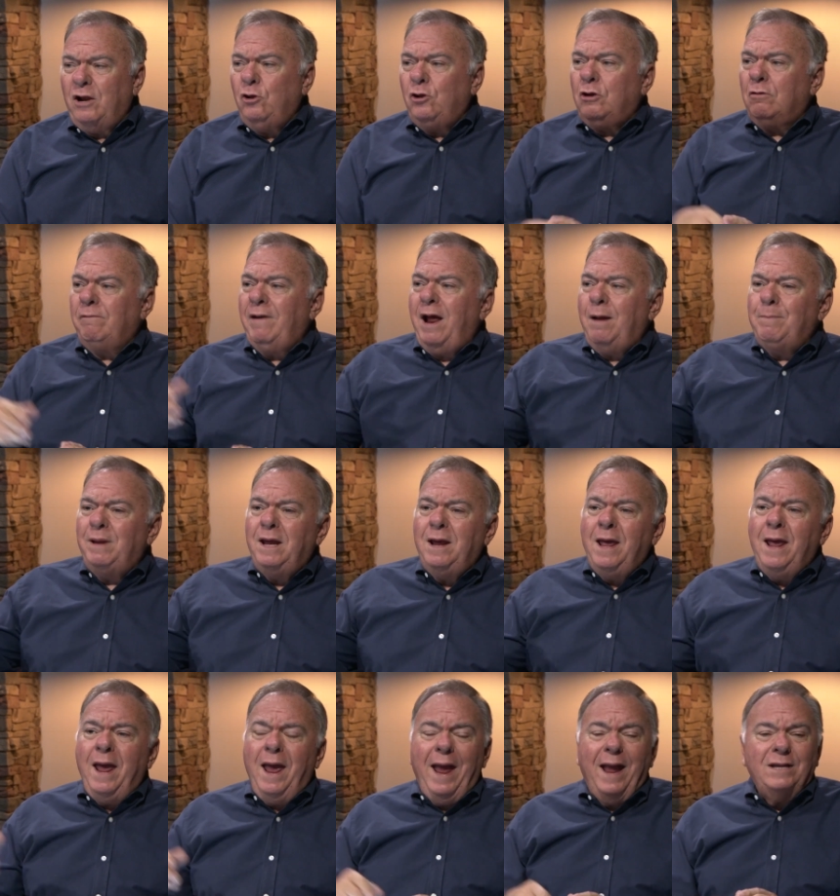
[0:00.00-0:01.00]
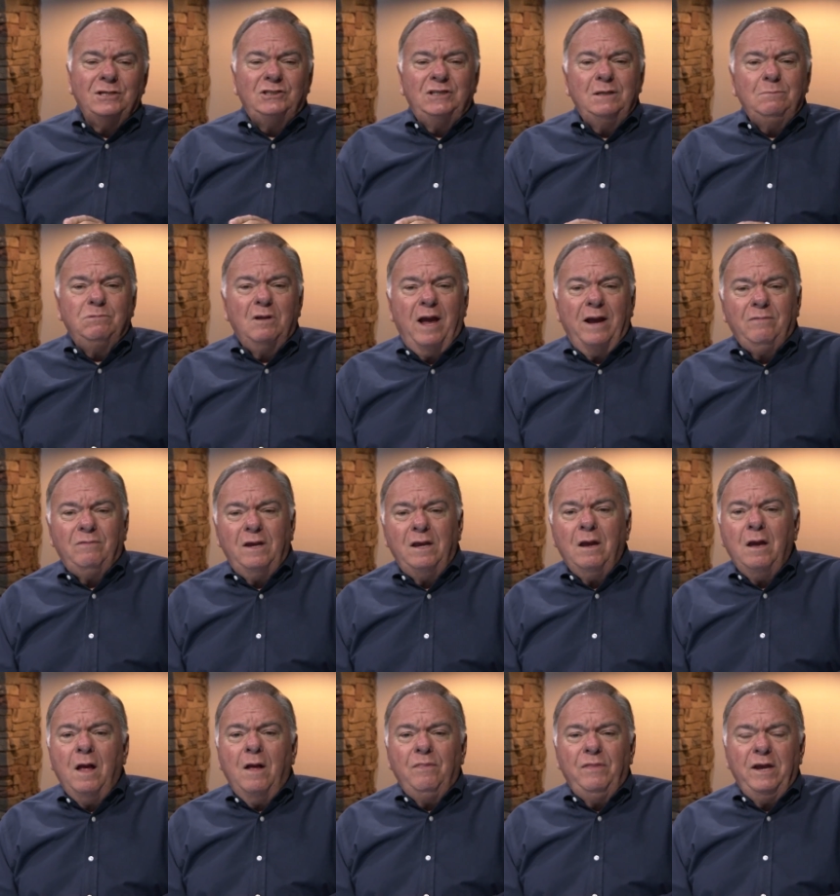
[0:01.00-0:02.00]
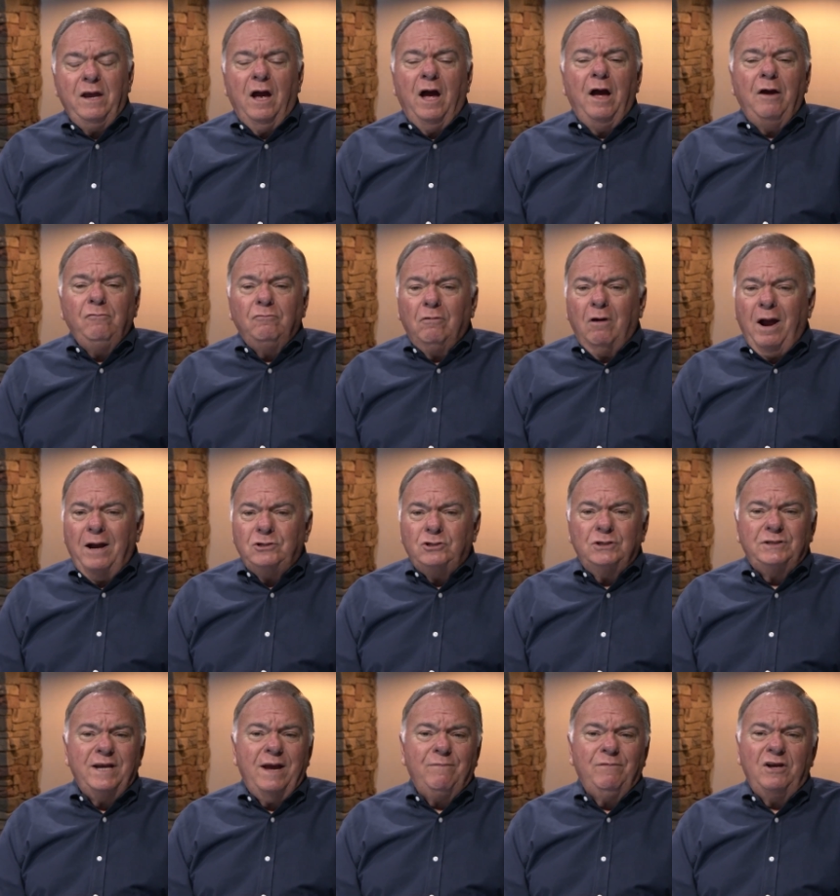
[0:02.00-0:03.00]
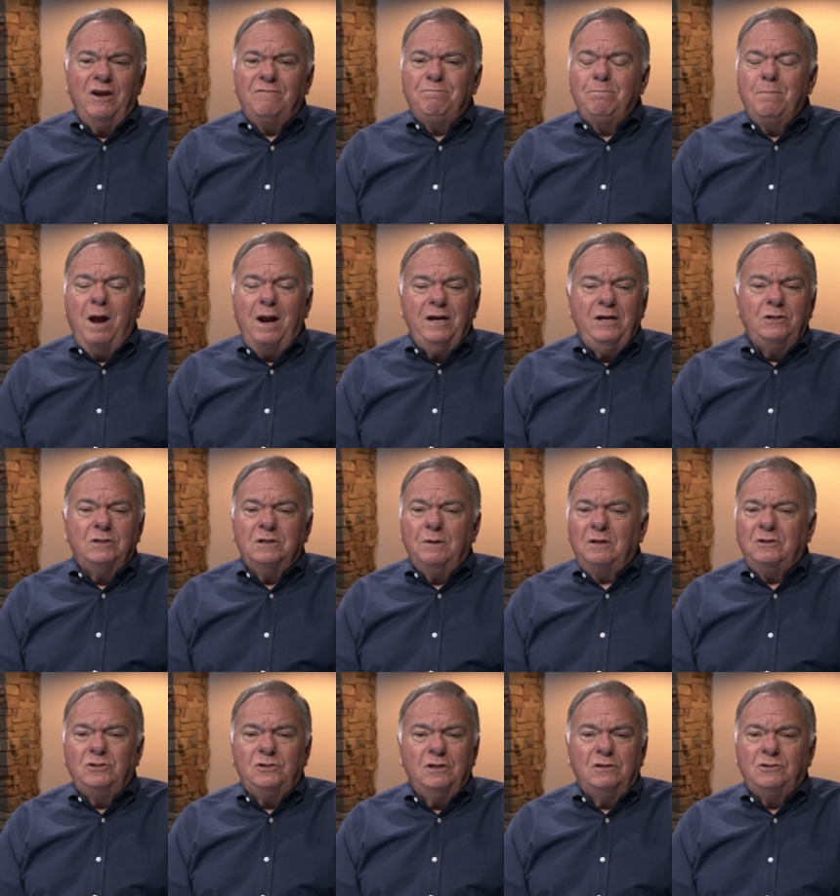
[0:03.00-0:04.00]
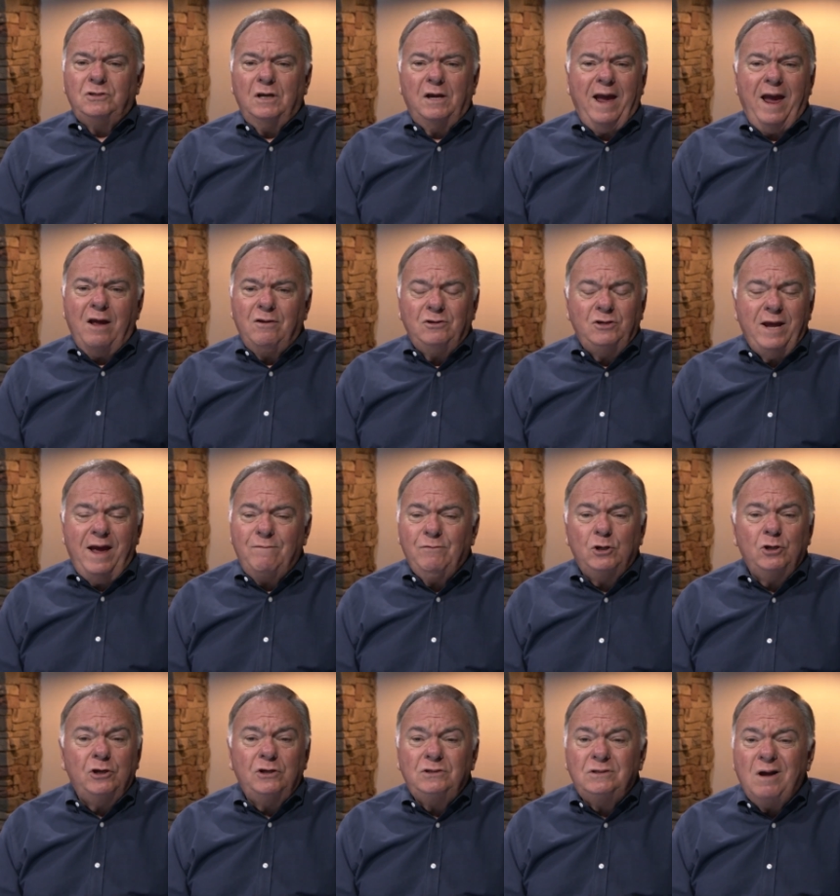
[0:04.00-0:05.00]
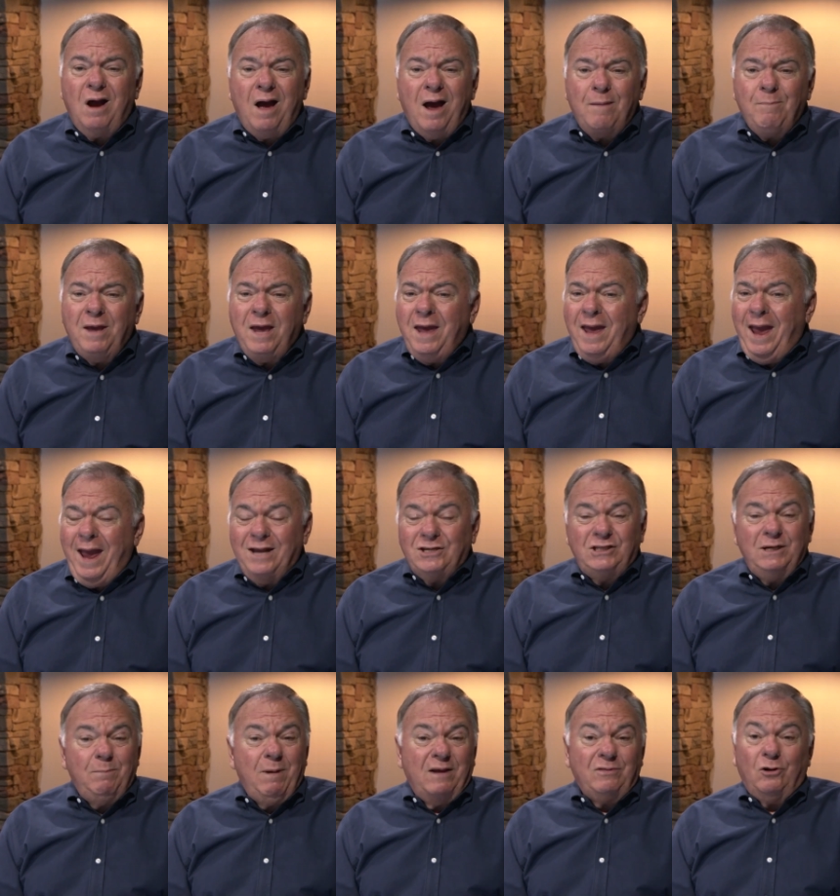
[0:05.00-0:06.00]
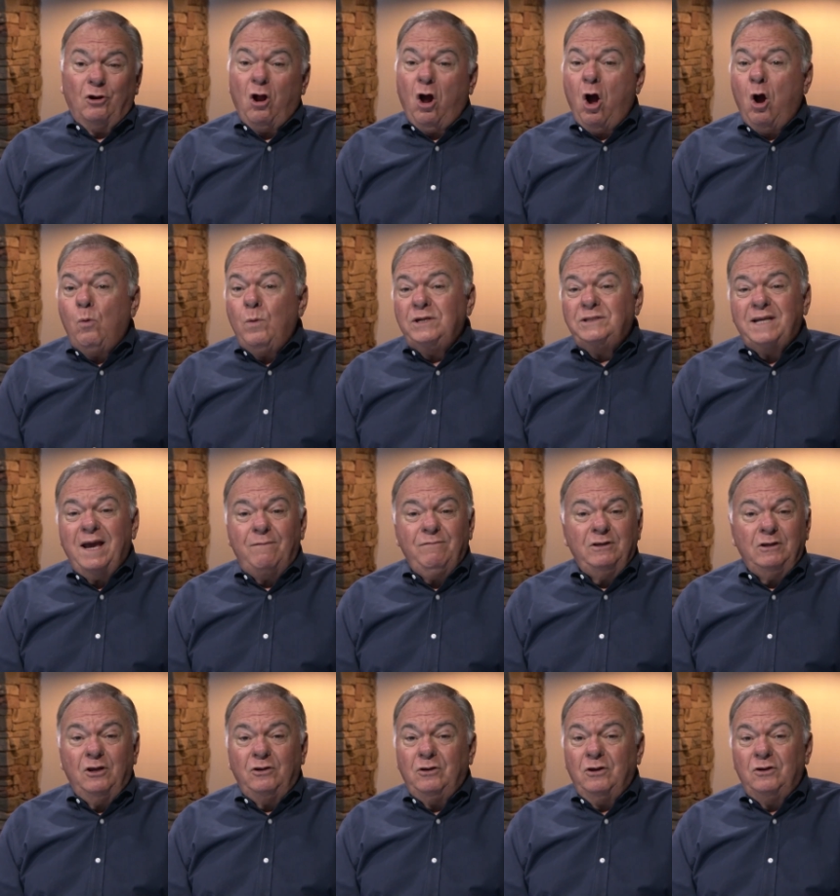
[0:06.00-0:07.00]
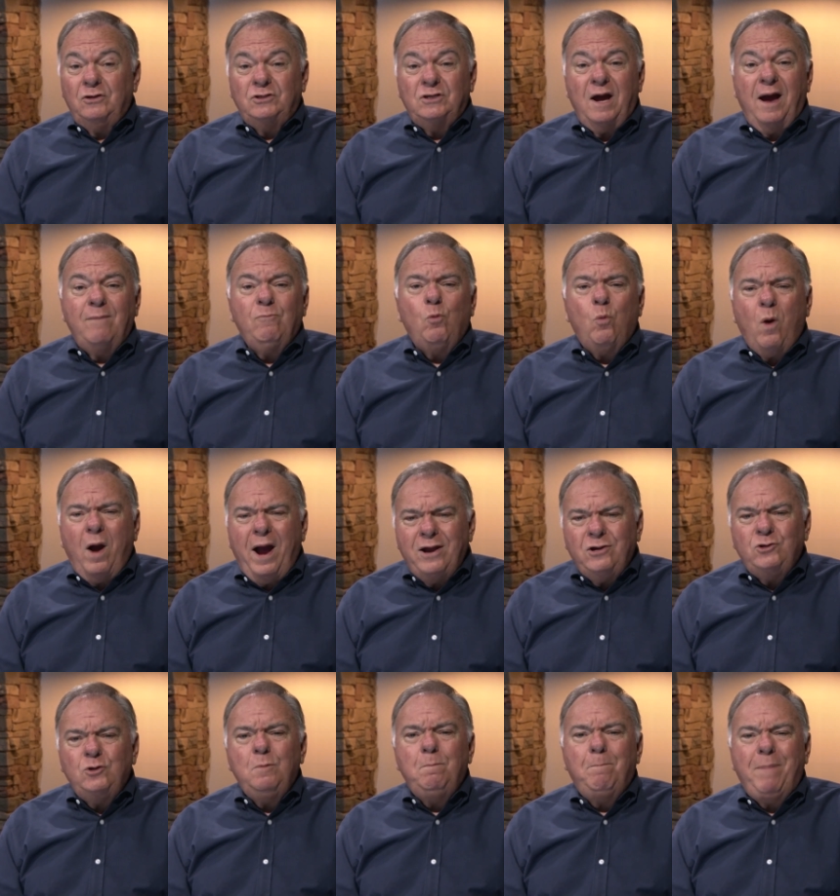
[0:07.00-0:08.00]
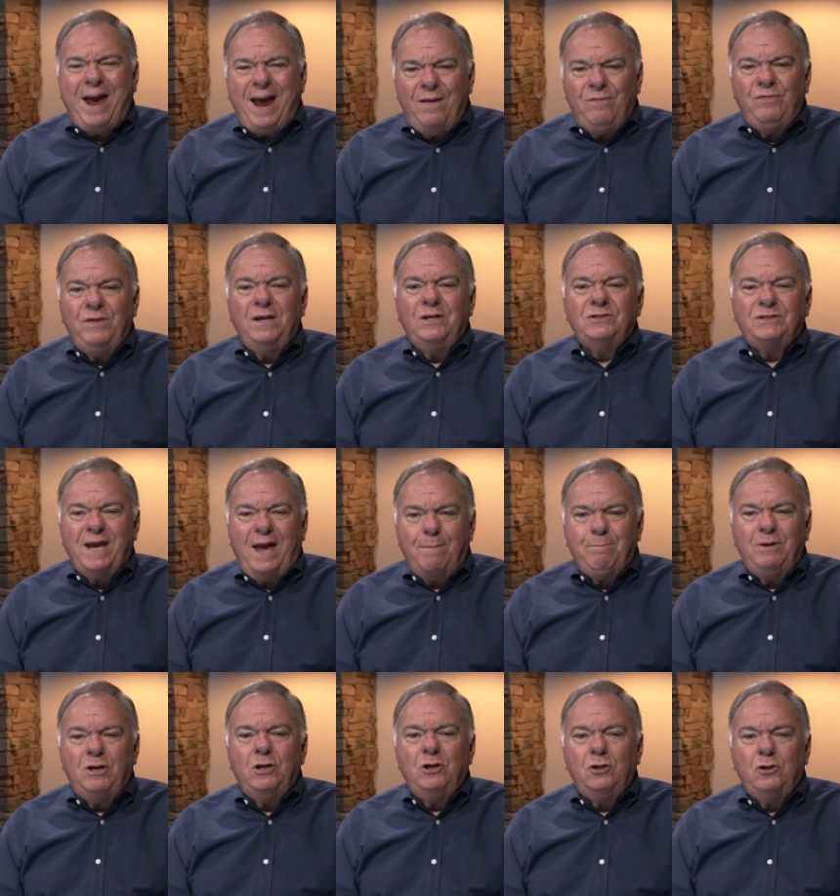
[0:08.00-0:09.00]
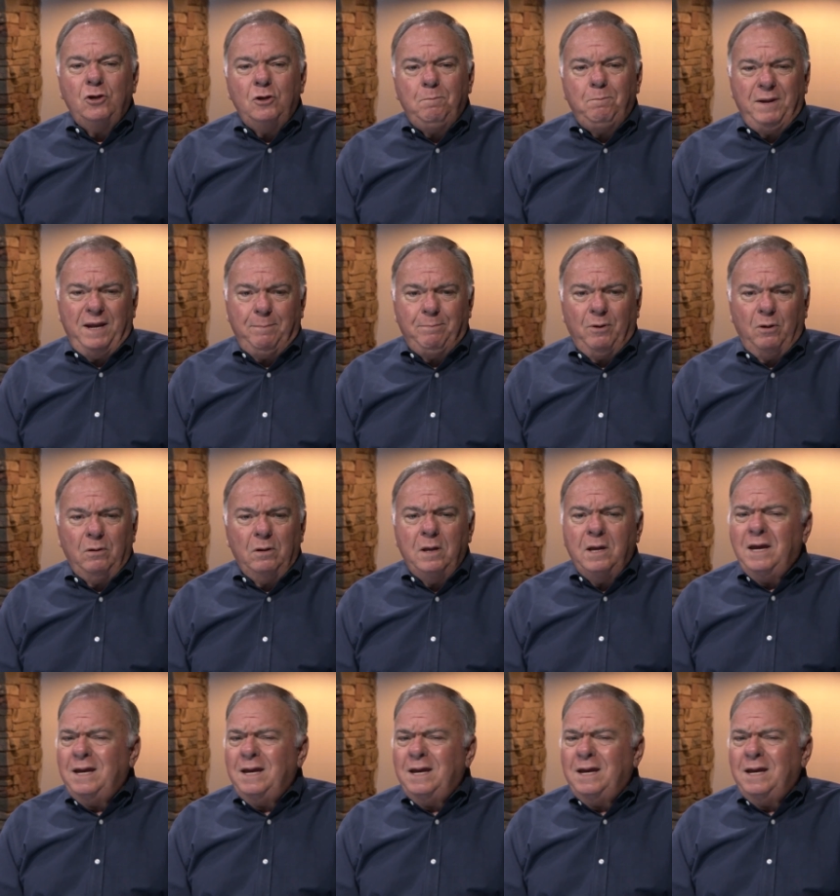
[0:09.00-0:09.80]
look around me and it seems like the, the unrighteous have enough money to, to, to have a good time and seem like they're always having a good time. Why do bad things happen to good people?